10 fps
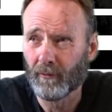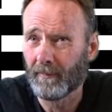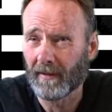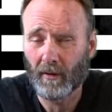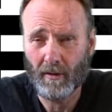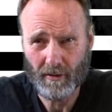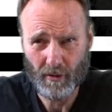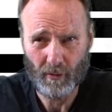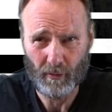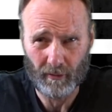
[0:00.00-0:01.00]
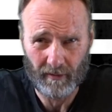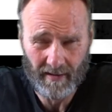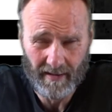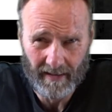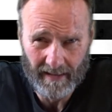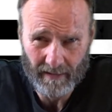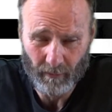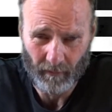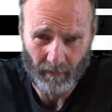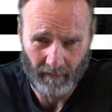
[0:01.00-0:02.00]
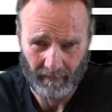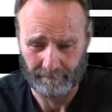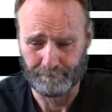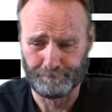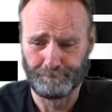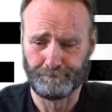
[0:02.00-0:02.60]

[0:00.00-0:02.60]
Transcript: because you disagree with the